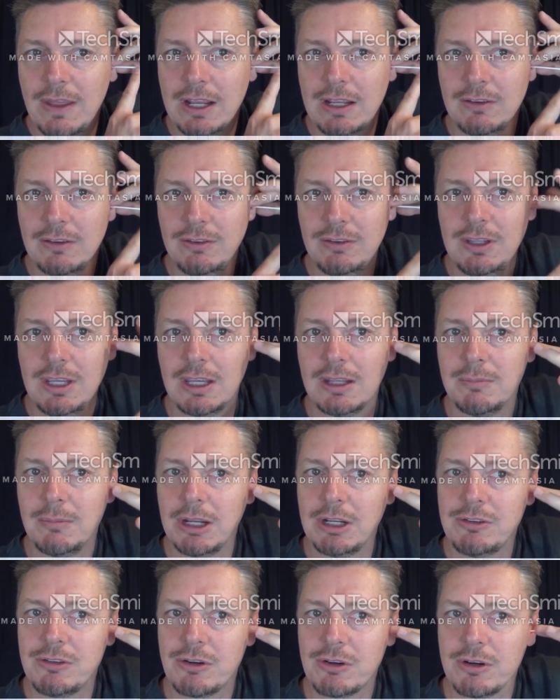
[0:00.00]
they can see it.
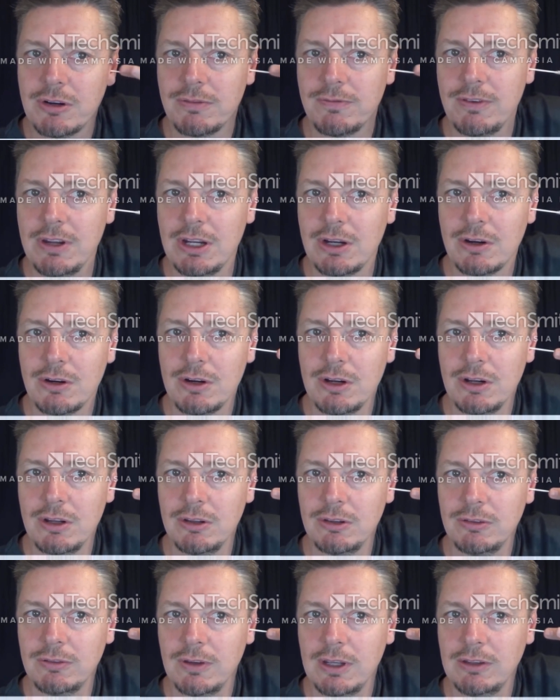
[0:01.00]
Make sure your finger
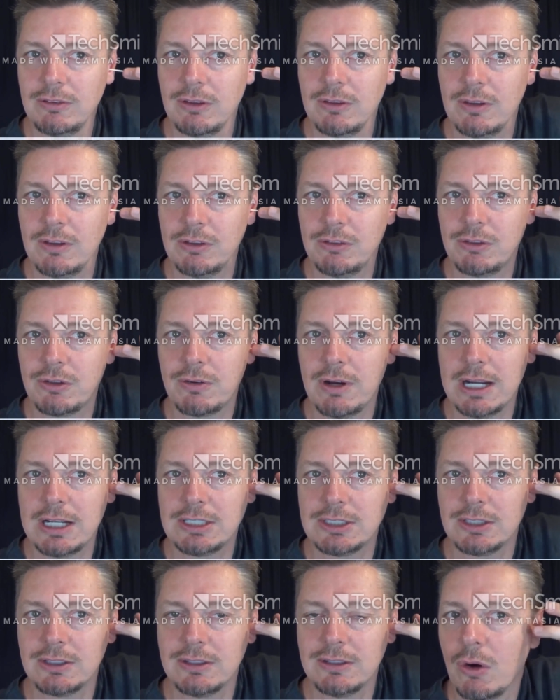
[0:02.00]
is facing this
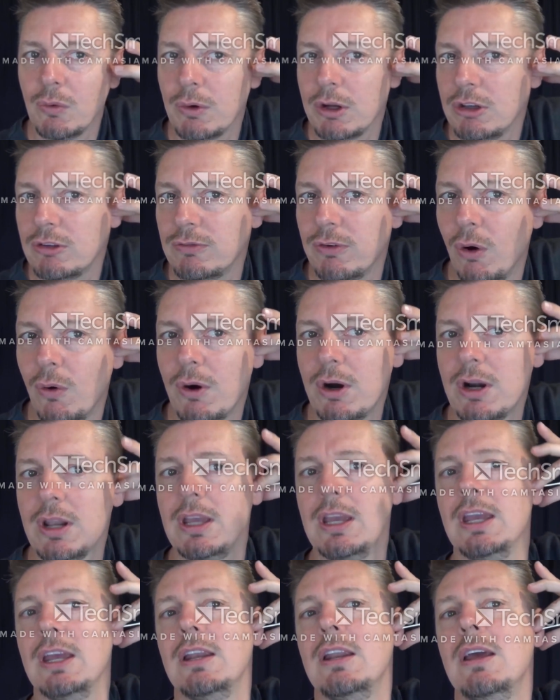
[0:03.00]
direction. Reach
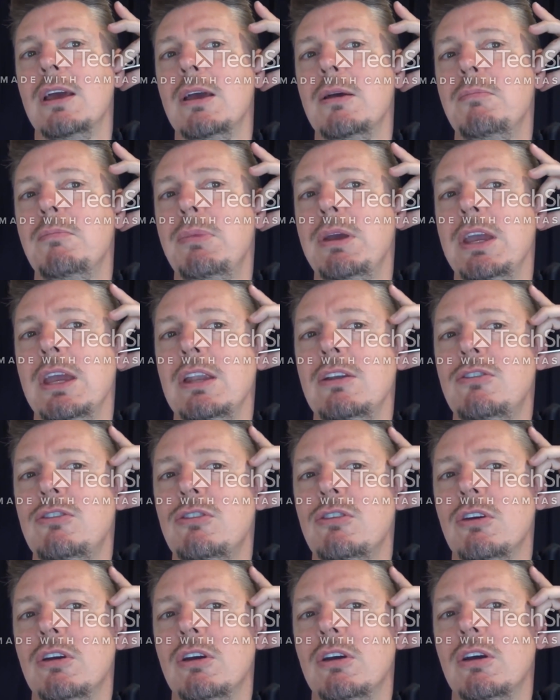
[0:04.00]
forward and
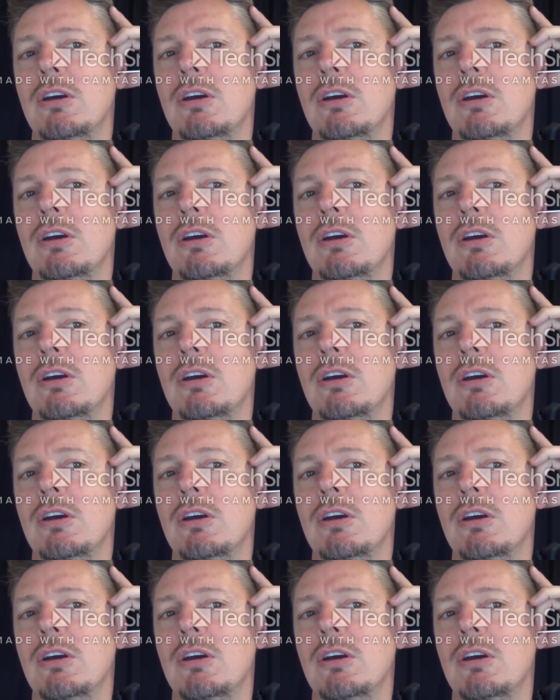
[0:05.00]
pinch